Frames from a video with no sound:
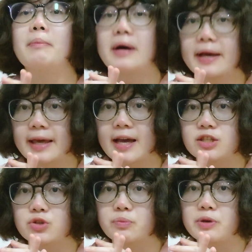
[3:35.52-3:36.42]
But I
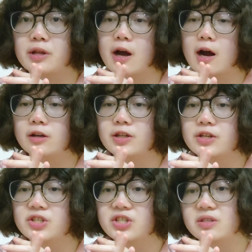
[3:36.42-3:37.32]
guess to be an
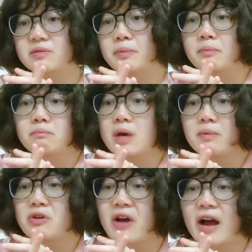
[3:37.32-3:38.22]
artist,
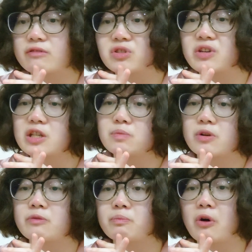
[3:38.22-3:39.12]
maybe you have to
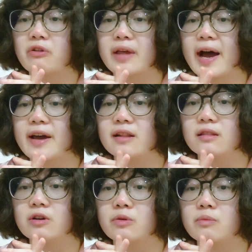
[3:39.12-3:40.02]
experience both high
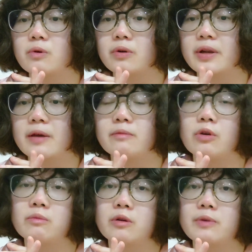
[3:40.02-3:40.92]
and low more than
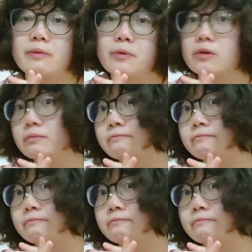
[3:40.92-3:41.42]
normal people.